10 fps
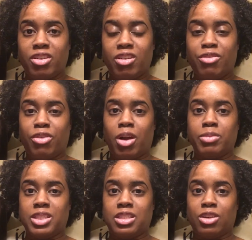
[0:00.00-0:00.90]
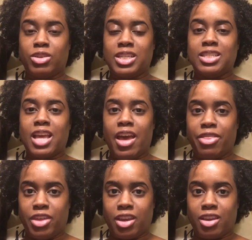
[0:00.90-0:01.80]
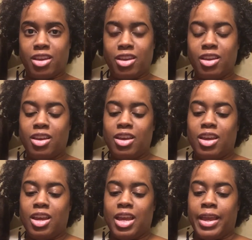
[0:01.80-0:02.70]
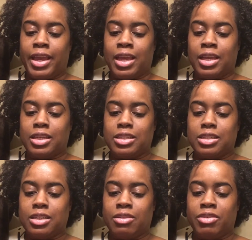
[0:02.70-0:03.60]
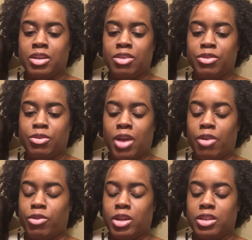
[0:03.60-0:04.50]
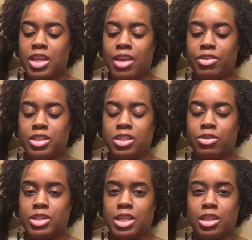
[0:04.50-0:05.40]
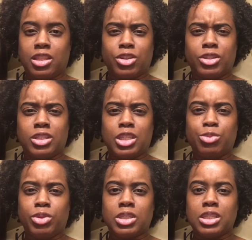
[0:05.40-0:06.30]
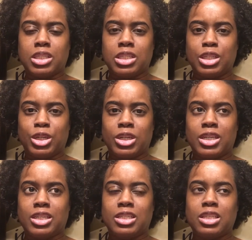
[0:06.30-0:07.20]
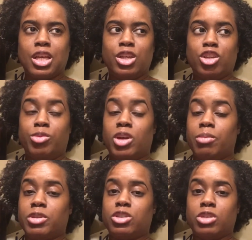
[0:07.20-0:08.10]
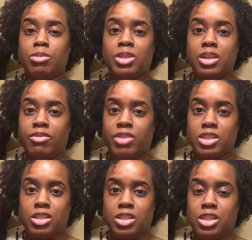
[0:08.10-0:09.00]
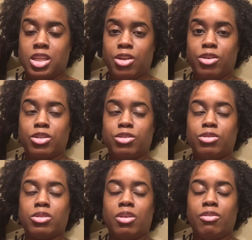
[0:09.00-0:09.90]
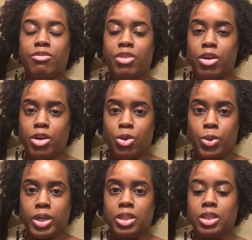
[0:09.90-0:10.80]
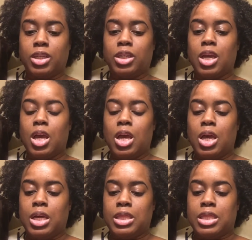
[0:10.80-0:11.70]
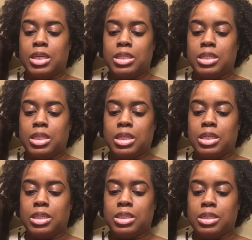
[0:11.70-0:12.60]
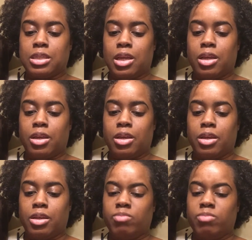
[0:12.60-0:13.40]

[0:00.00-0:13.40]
from the series Ethic. And if any of you have read the Ethic series, I think there are 6 books in the series. You become extremely invested in these characters very quickly. This is I'm